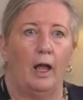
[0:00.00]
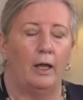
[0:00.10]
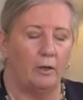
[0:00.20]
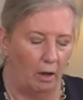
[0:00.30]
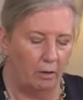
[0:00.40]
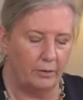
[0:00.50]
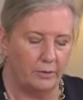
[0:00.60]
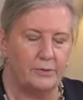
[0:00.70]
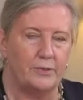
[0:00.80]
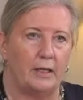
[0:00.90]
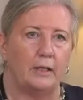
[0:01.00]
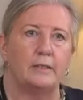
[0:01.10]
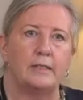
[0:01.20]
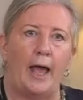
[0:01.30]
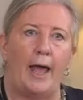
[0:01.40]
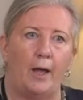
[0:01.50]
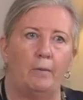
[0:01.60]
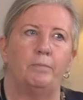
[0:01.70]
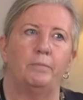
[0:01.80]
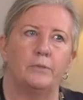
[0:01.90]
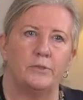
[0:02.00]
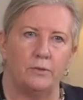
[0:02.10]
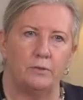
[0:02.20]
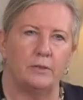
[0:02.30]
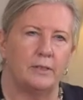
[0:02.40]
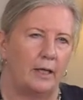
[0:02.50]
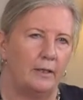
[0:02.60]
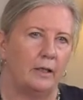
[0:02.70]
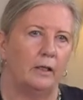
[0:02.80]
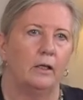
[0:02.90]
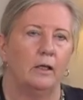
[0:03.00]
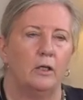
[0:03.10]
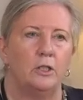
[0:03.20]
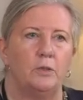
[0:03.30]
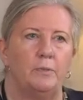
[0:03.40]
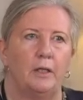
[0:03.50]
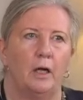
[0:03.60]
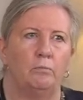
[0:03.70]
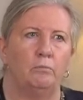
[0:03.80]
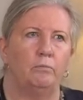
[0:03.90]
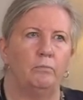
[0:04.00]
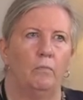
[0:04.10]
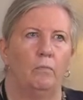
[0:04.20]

And all those things help students, I think, to become